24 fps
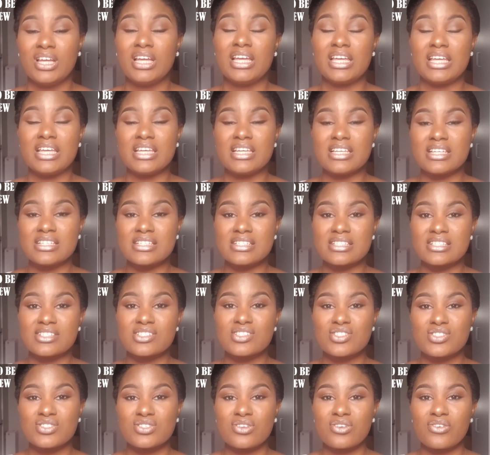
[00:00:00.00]

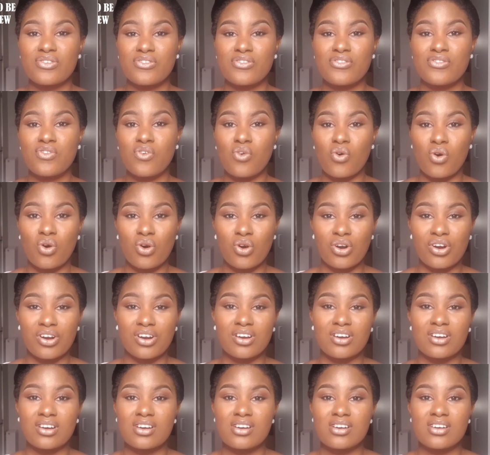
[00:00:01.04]
is
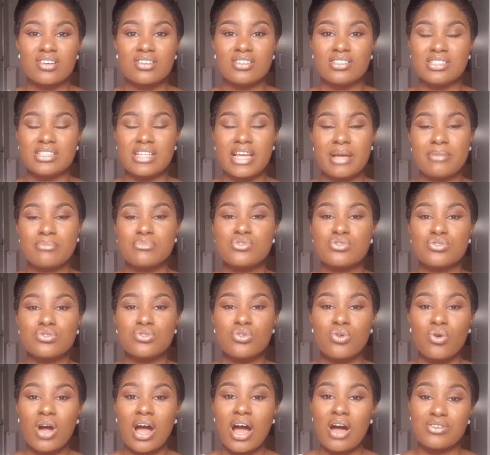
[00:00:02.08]
for them to
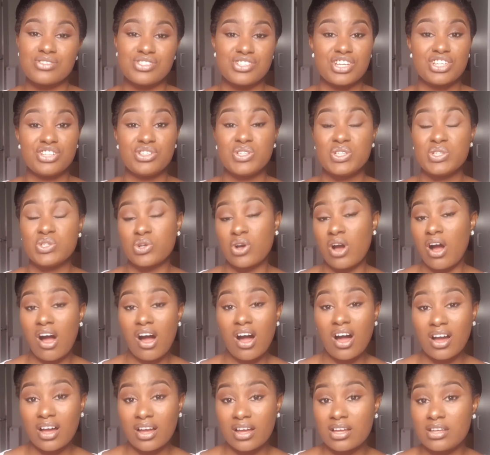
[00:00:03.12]
know how genuine you
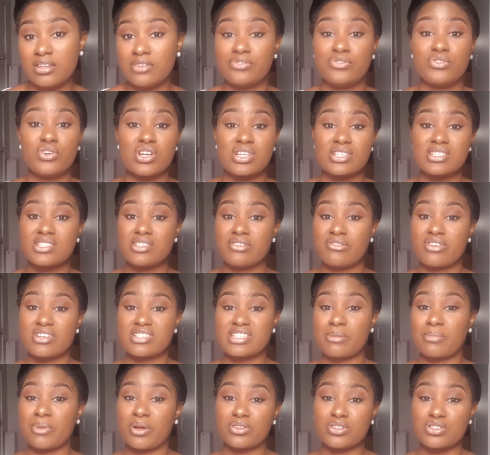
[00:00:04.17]
are, if you are serious
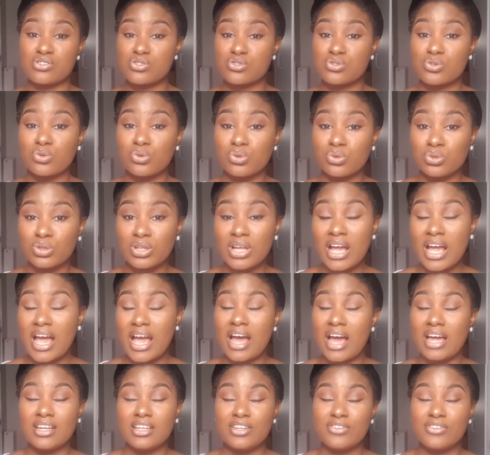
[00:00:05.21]
about the school,
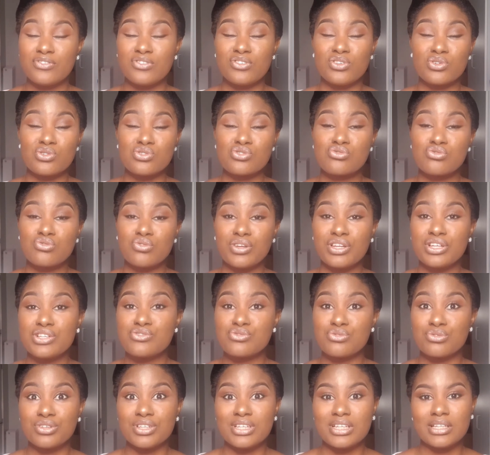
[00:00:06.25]
and if you
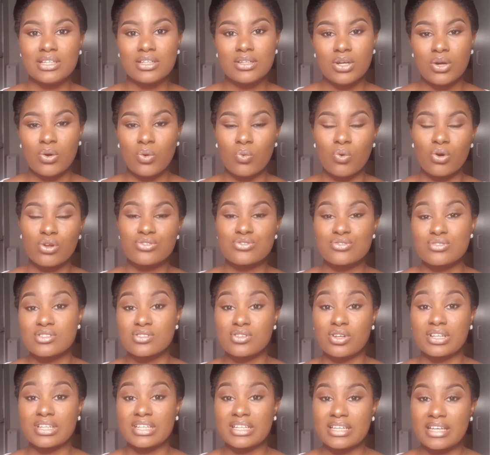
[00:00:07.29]
truly want to
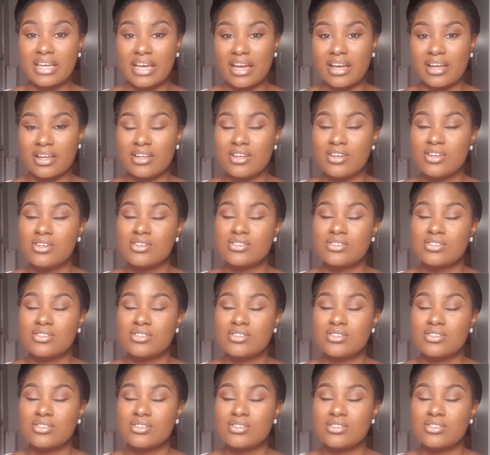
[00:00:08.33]
study here.